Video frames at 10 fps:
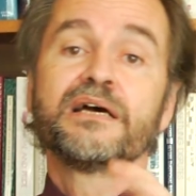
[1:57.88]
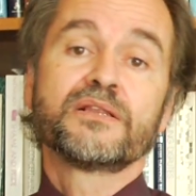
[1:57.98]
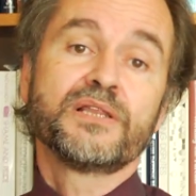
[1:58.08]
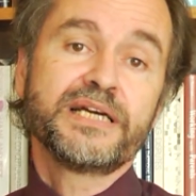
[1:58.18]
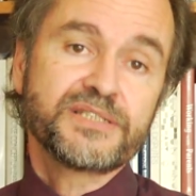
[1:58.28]

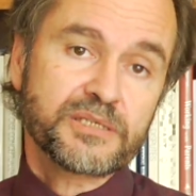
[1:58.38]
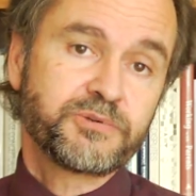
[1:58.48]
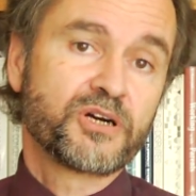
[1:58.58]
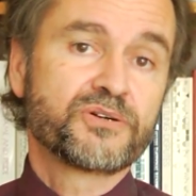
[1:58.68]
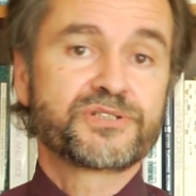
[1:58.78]
Let's
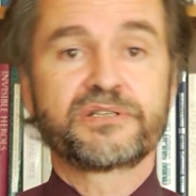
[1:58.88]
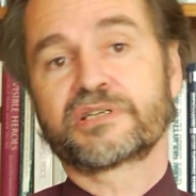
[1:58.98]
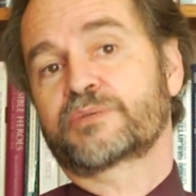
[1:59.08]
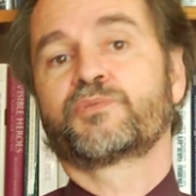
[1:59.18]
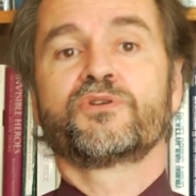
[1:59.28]
suppose you're
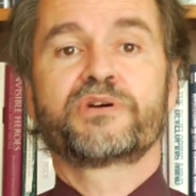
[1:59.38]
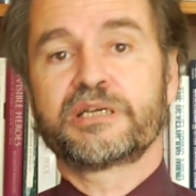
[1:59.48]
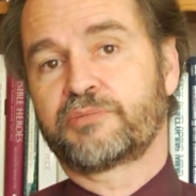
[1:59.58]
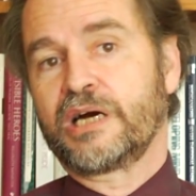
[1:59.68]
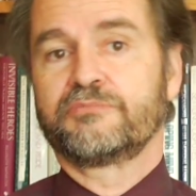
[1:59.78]
exploring a
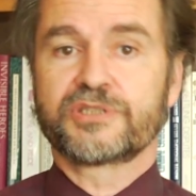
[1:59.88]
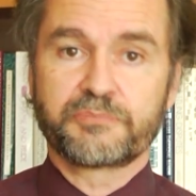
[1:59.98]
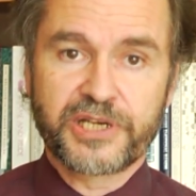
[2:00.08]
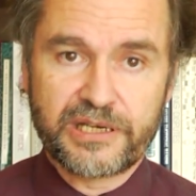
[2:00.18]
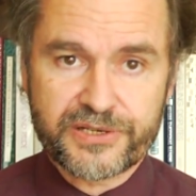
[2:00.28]
problem with a
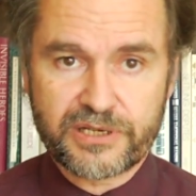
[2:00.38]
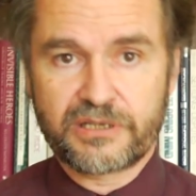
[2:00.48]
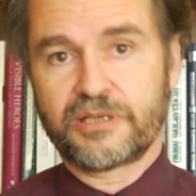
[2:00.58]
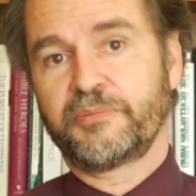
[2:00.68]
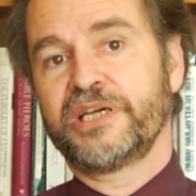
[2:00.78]
patient
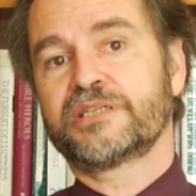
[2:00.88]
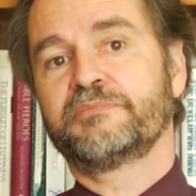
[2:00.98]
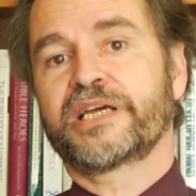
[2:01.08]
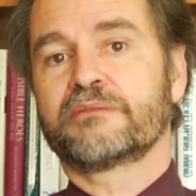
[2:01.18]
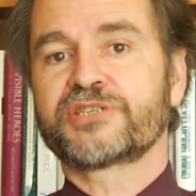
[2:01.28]
and the patient
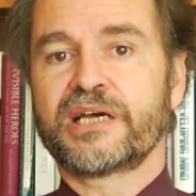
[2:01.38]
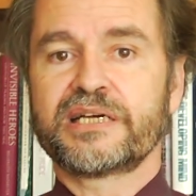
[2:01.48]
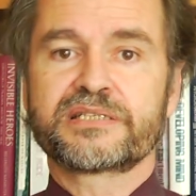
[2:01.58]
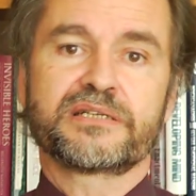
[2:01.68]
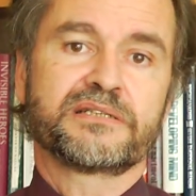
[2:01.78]
becomes
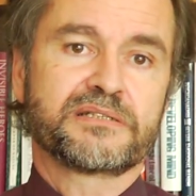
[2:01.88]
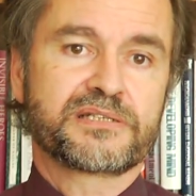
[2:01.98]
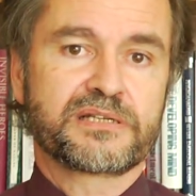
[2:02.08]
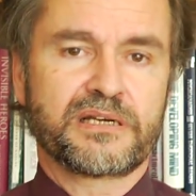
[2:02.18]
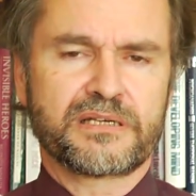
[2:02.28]
hesitant and
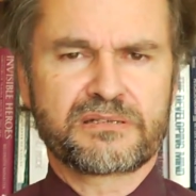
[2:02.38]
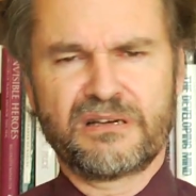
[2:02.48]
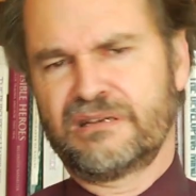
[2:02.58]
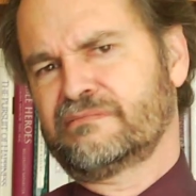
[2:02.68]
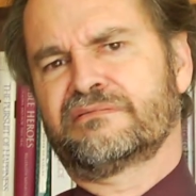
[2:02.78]
says,
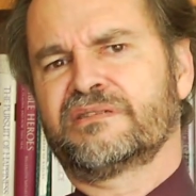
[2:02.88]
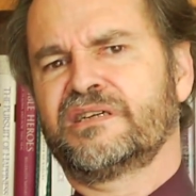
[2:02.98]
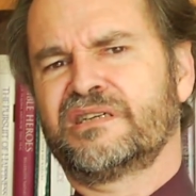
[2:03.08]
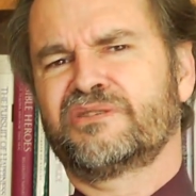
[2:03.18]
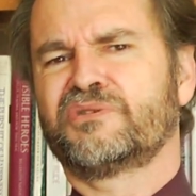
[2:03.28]
well,
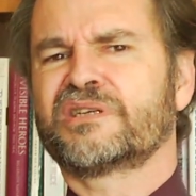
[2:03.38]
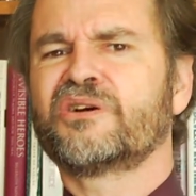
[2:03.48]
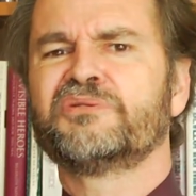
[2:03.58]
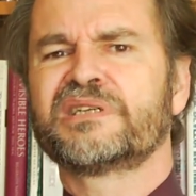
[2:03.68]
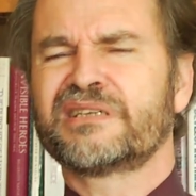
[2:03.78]
I don't want to
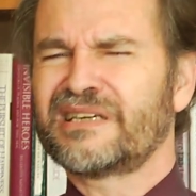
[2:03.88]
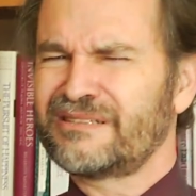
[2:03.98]
go into that.